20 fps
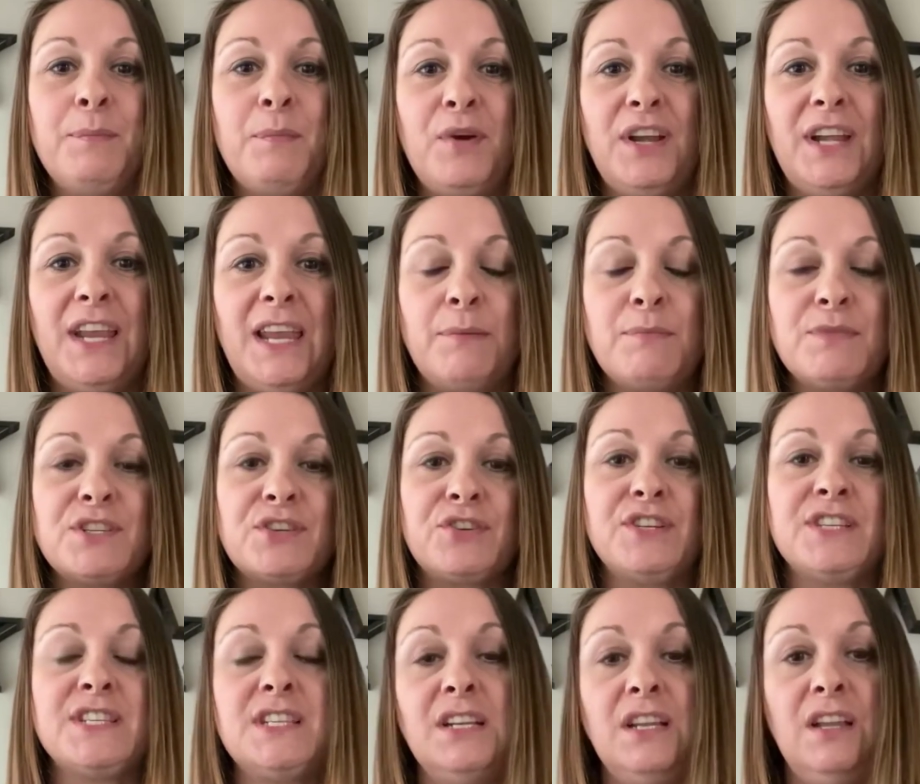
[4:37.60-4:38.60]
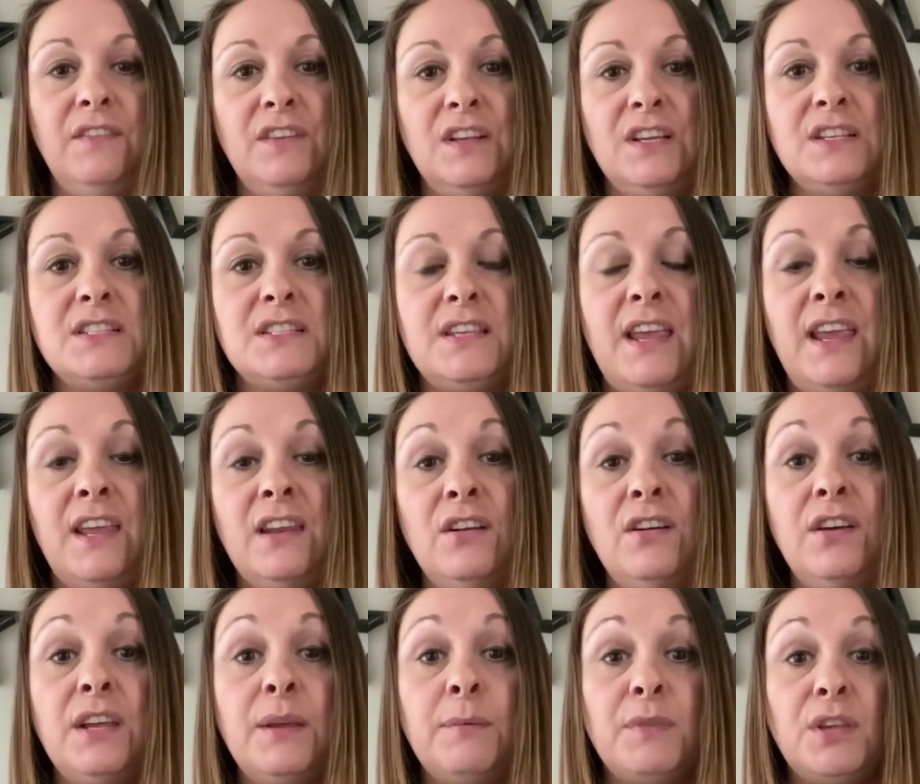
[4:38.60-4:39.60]
my name is Krista Lovelace and
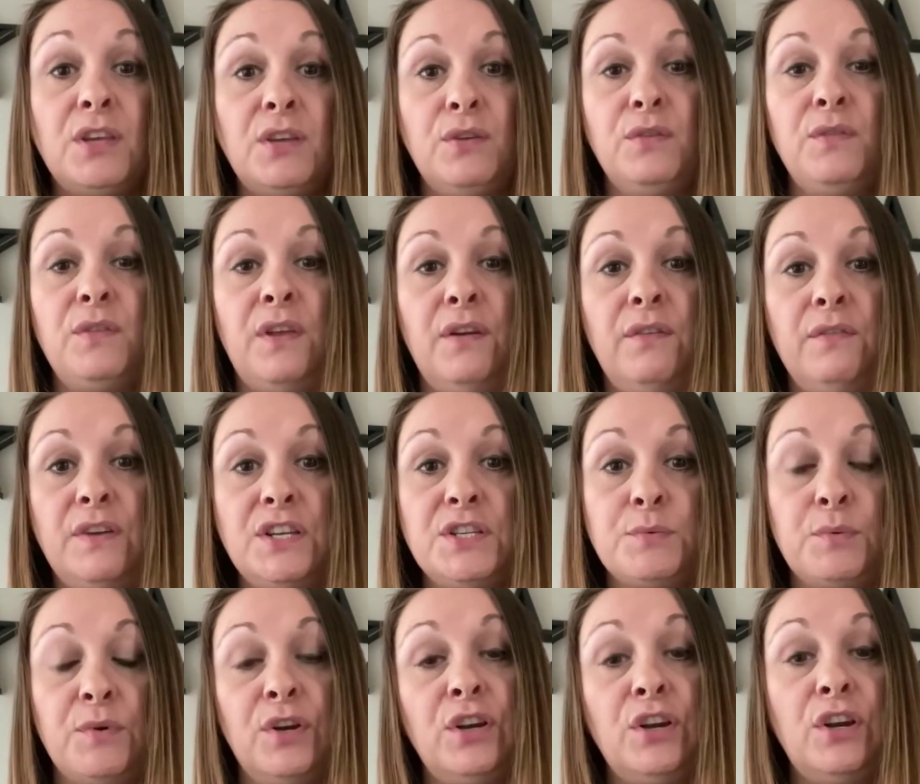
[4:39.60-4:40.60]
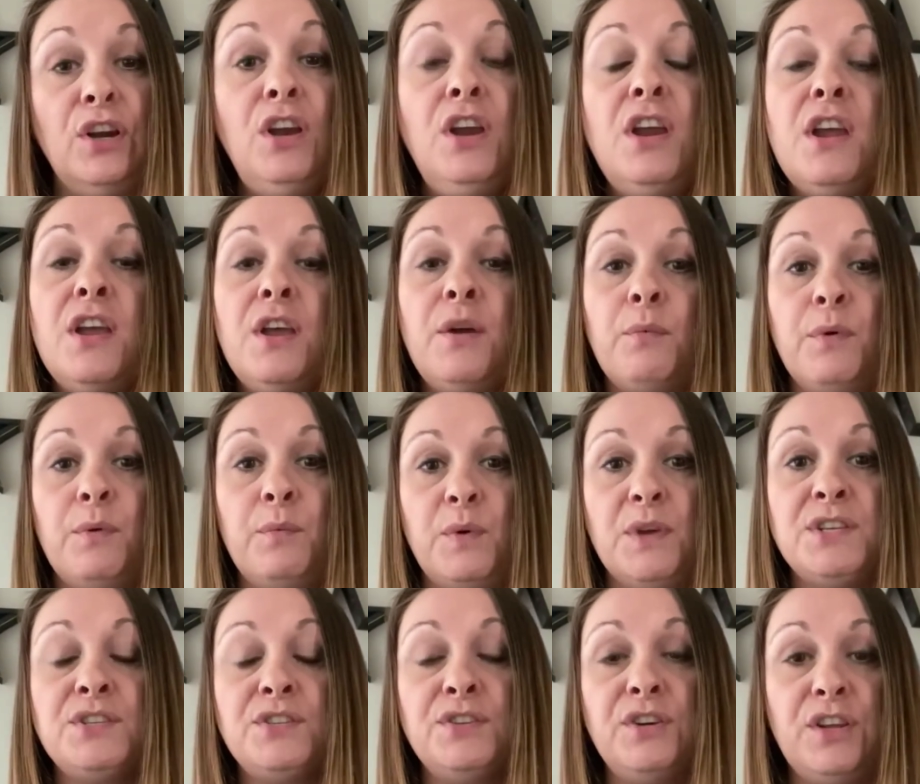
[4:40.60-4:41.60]
I am the Youth Outreach Worker with
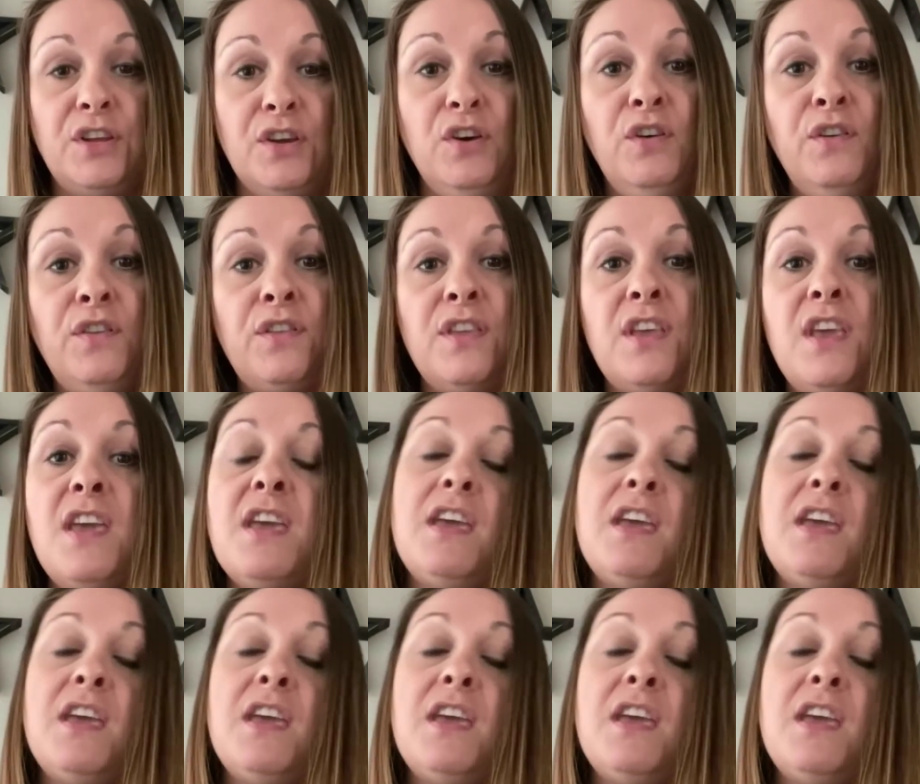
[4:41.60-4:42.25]
Western Health